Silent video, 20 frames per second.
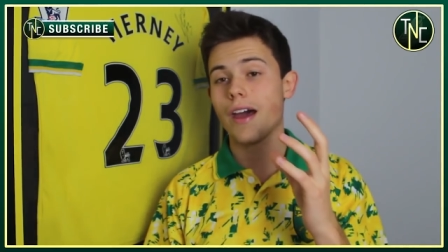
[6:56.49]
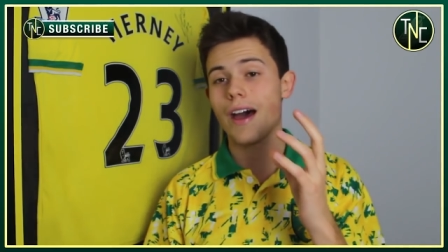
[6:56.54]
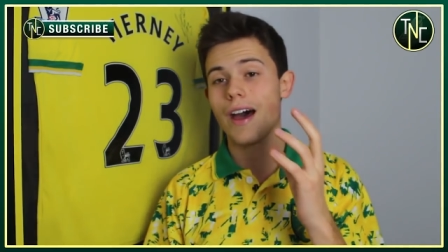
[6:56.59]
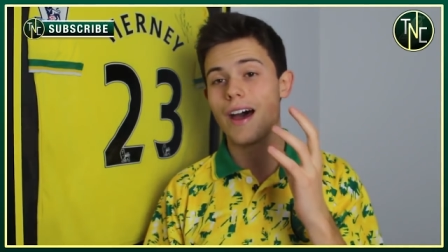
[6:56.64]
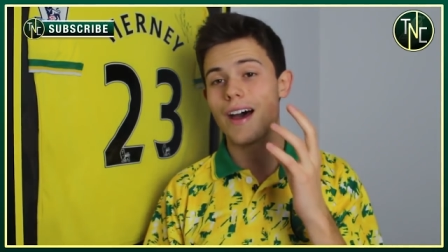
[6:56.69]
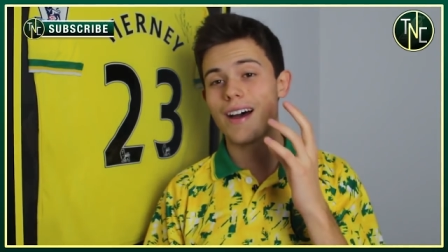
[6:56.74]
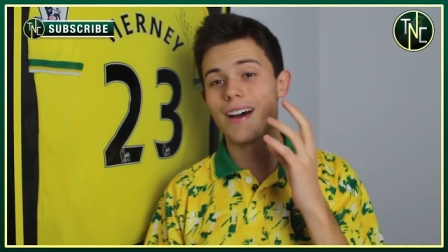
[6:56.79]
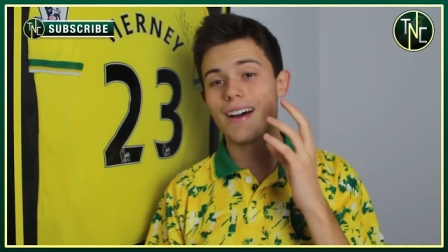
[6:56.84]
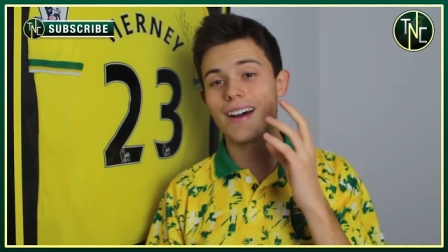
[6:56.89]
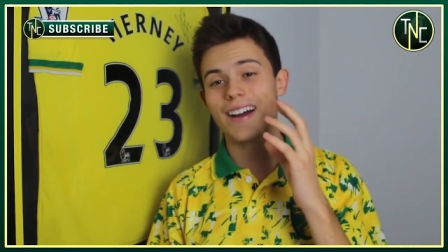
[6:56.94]

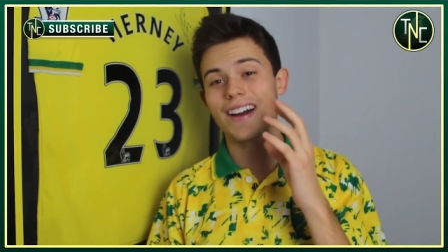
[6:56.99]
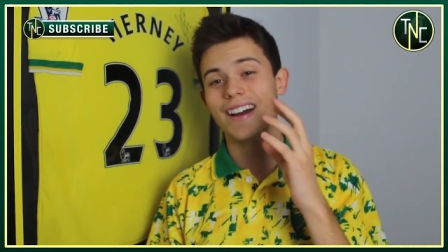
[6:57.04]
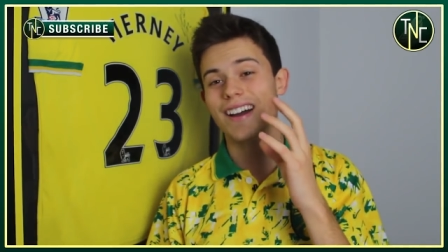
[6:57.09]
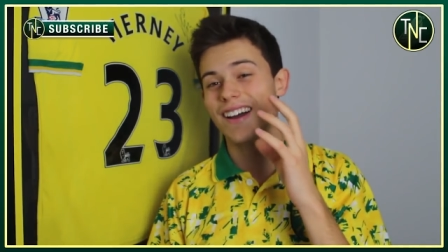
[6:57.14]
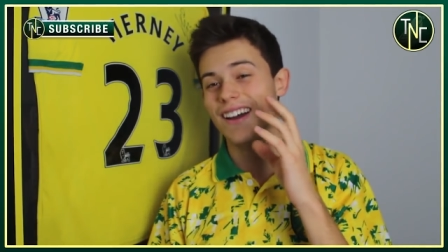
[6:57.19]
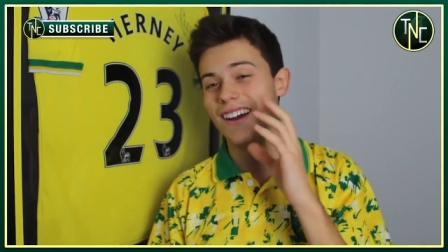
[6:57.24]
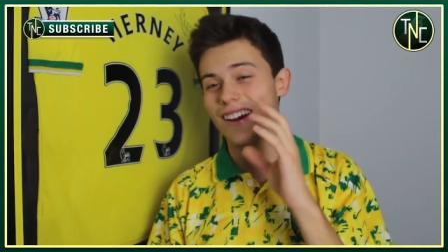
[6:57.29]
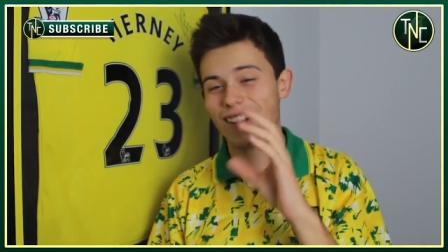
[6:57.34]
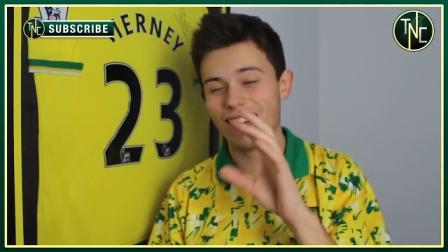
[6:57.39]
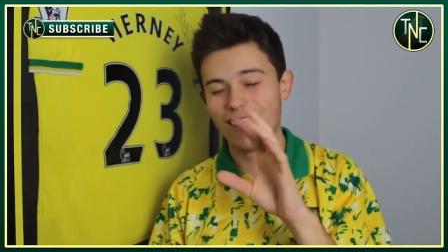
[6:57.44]

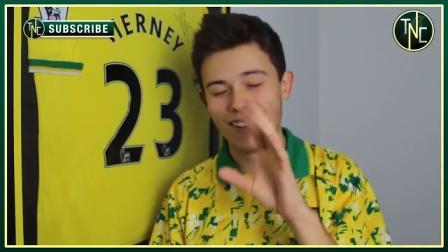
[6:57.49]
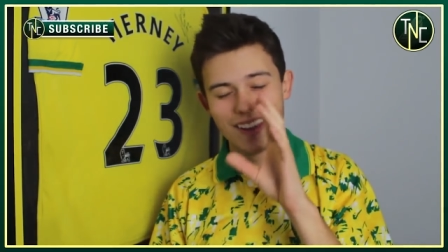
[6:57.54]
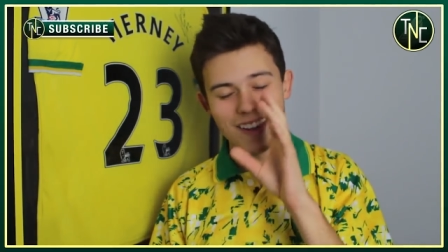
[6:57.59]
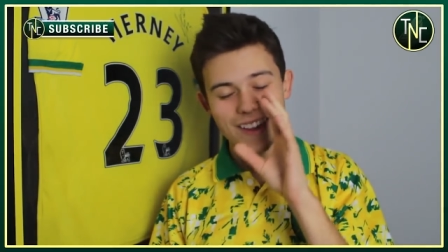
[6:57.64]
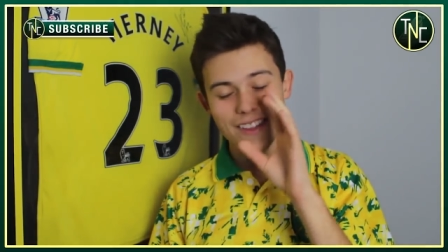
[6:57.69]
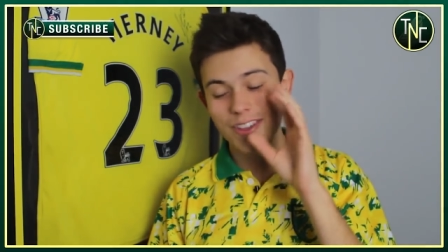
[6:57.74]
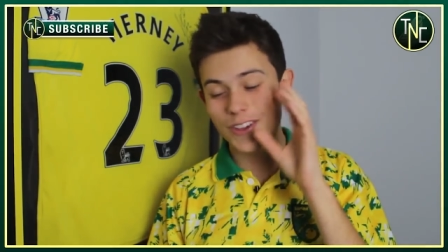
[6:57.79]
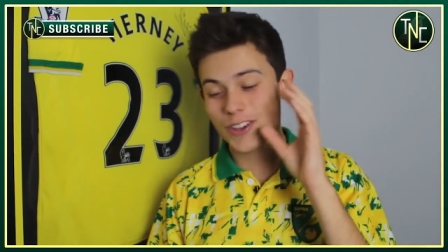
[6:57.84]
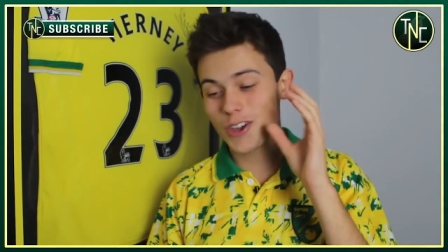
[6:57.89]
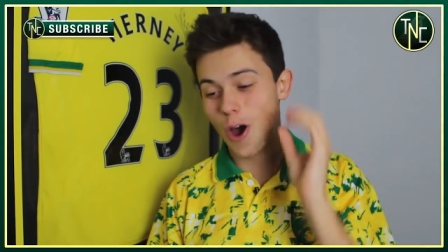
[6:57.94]

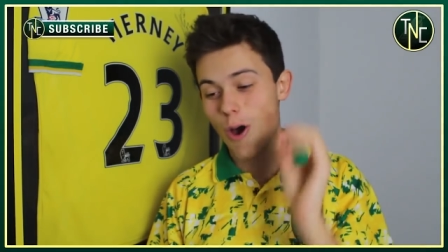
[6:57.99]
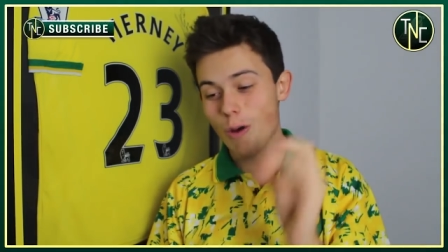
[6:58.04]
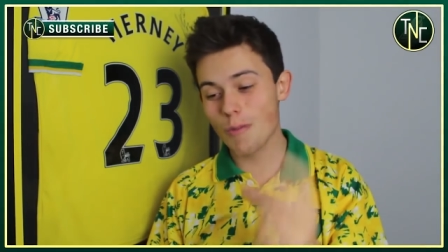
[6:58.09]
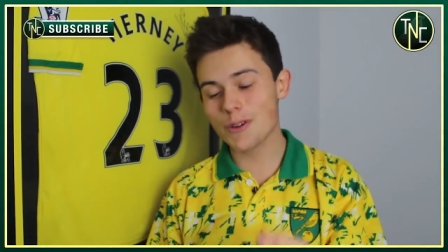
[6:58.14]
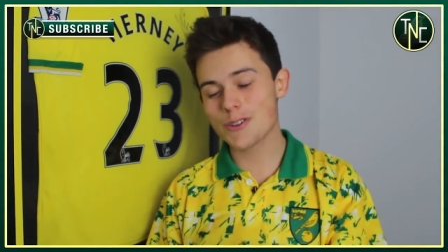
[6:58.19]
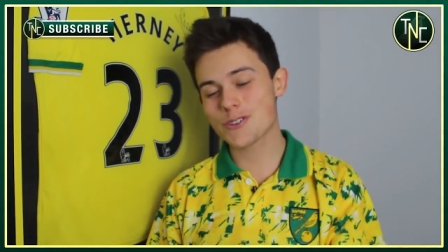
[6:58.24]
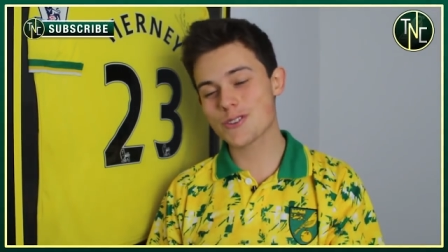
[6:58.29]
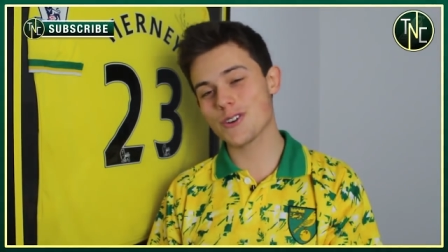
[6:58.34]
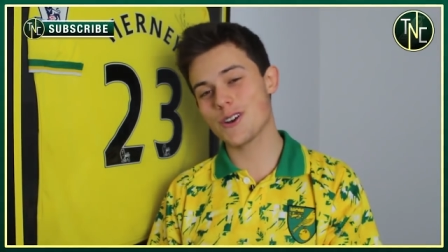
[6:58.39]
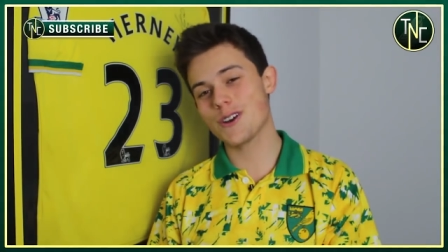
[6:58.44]
the
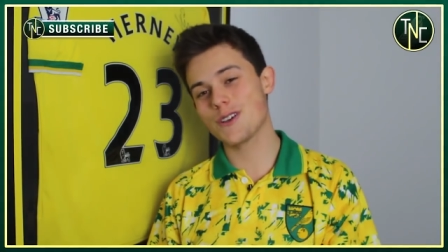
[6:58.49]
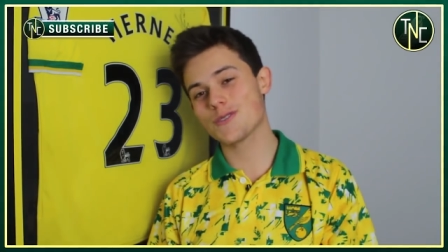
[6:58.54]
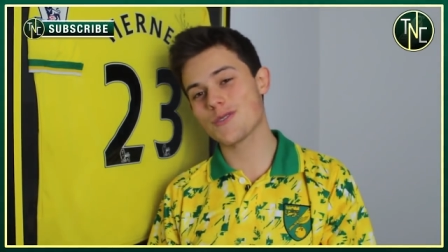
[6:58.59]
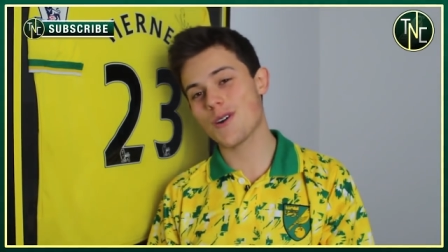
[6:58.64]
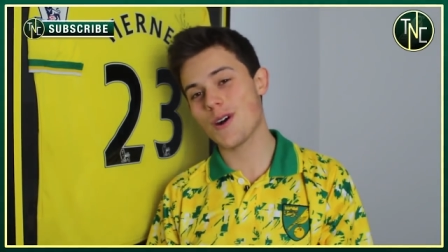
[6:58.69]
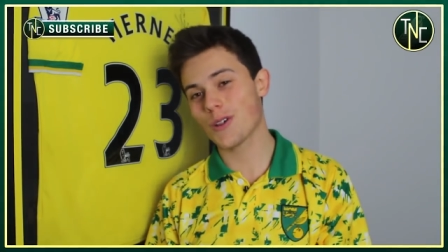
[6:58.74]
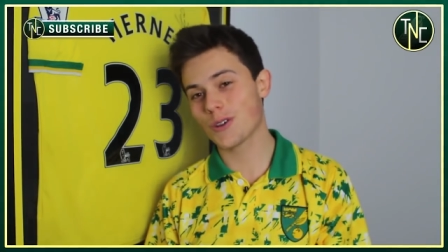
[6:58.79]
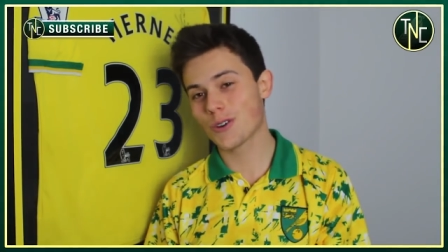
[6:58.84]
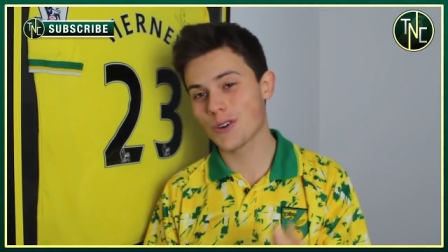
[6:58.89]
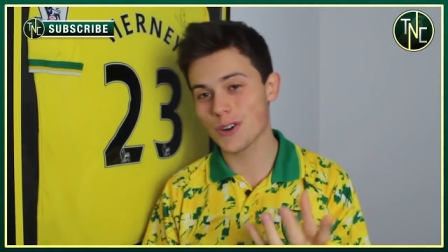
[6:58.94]
commentary as well,